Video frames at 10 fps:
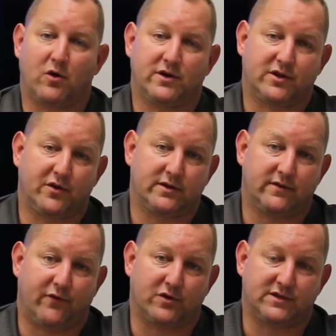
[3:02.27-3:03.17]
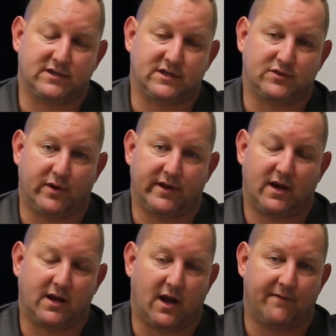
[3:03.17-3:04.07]
or just go to
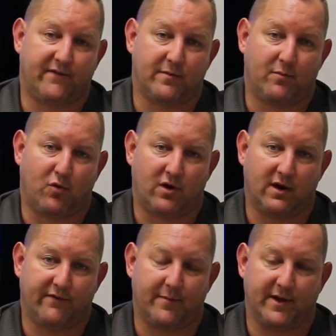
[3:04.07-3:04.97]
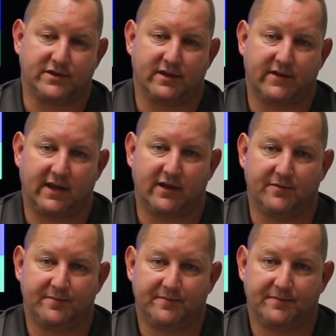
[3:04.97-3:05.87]
divorce661.com for more information. Thank you.